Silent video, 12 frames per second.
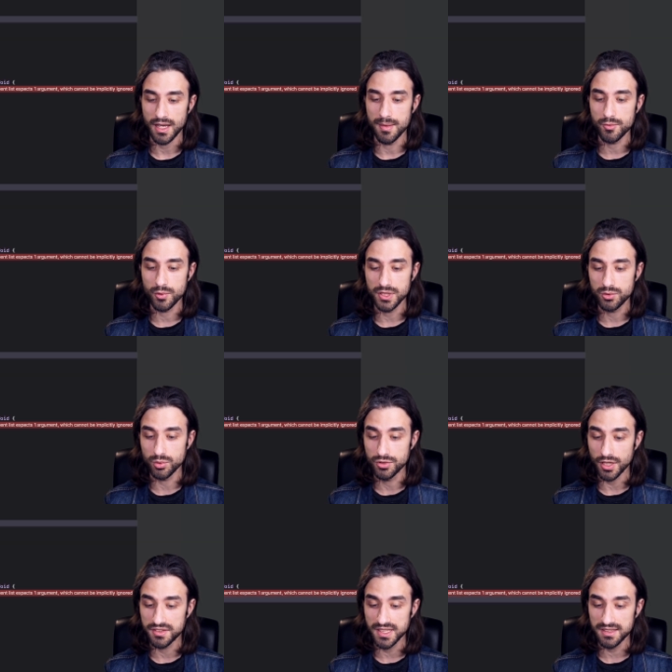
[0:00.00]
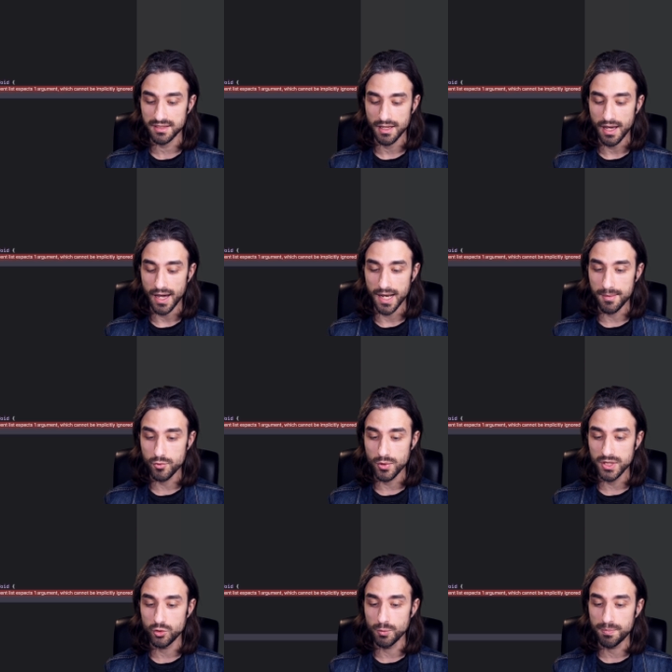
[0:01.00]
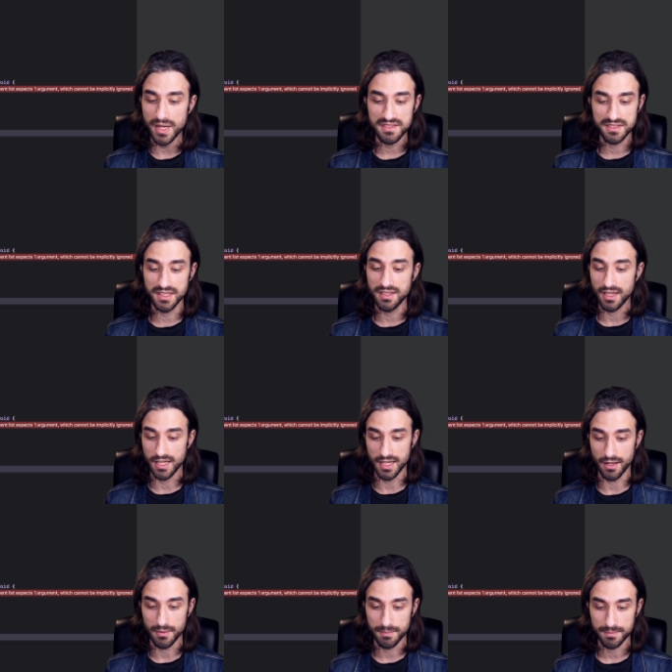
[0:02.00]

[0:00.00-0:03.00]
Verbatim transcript: I'm going to cut it and I'm going to paste it here.